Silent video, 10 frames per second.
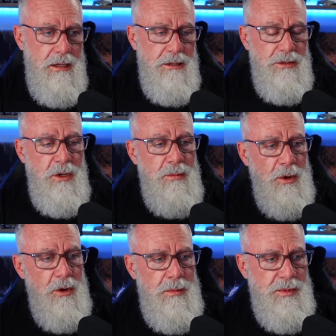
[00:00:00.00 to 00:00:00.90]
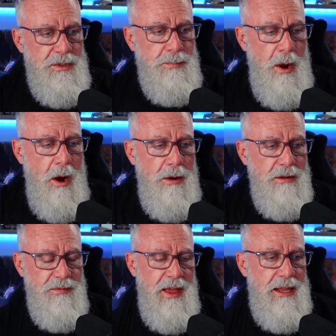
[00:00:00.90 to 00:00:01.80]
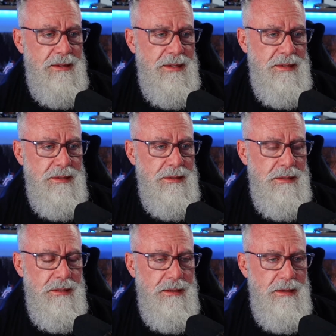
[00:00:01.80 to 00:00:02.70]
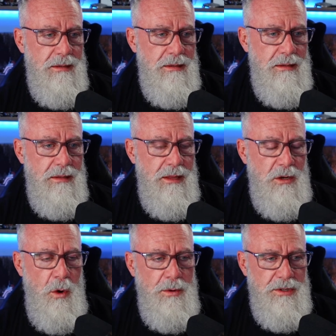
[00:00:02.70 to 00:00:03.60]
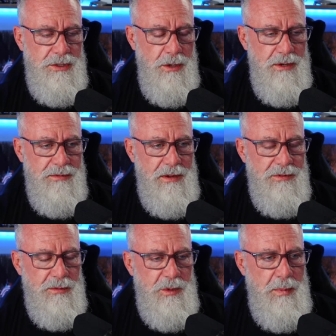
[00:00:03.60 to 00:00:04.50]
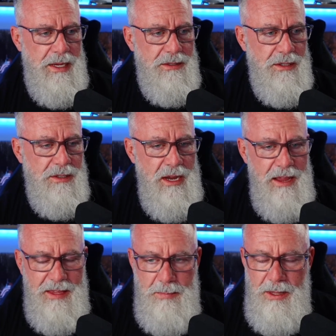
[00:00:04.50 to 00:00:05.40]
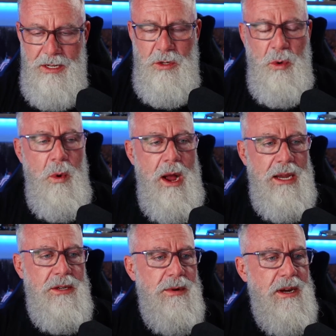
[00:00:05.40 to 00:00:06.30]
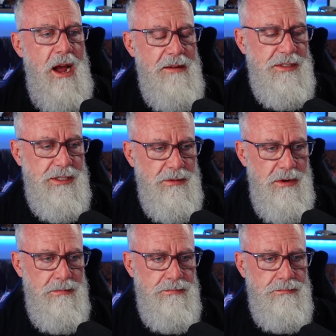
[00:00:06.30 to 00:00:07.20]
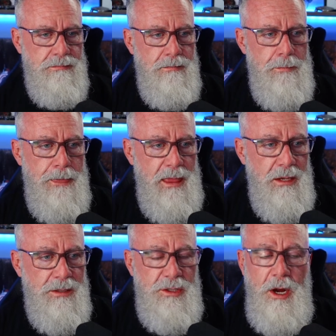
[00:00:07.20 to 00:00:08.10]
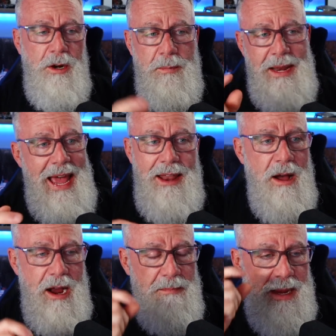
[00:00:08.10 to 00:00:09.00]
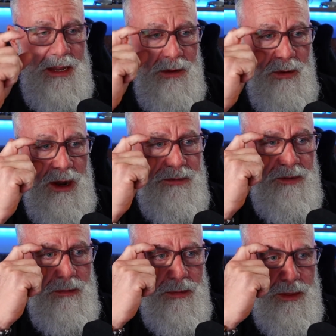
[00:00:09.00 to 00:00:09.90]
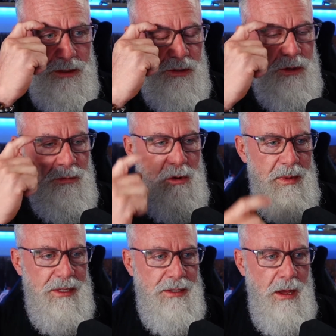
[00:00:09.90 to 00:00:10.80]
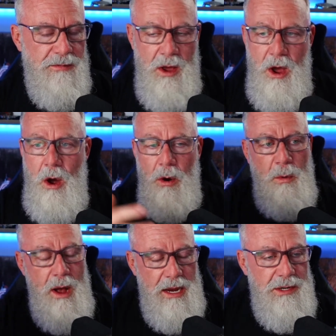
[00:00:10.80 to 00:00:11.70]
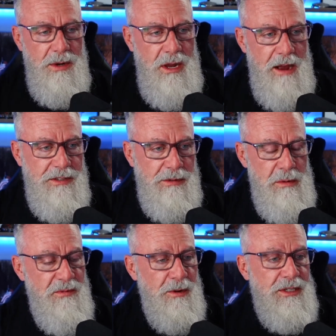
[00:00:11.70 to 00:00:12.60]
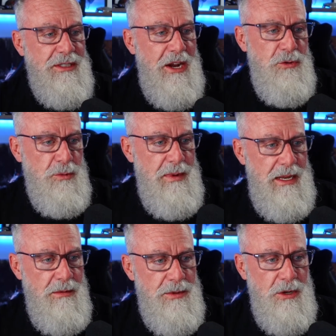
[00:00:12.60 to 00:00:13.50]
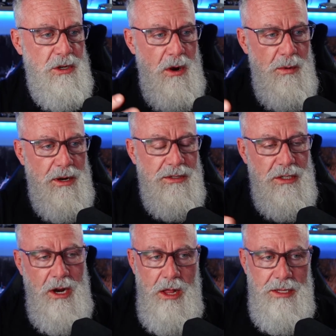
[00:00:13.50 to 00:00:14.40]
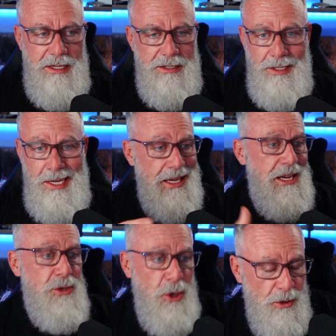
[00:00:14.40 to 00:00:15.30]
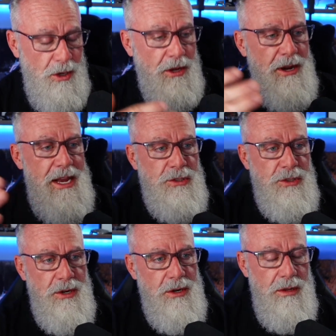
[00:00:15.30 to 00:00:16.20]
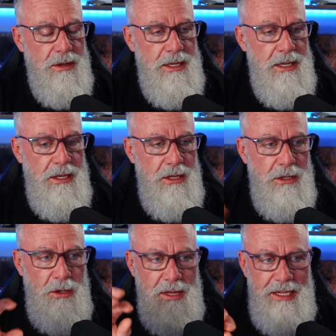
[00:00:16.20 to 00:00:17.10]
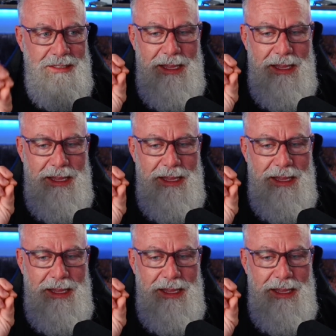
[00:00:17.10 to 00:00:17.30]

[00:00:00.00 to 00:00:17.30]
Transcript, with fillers: Zoom Rooms, part of that, the cornerstone of, of Zoom Spaces, the ability to walk into a conferencing room start up an ad hoc meeting right from the Zoom room itself, or walk into a conferencing room for a scheduled meeting with your coworkers and colleagues, internal or external, utilizing the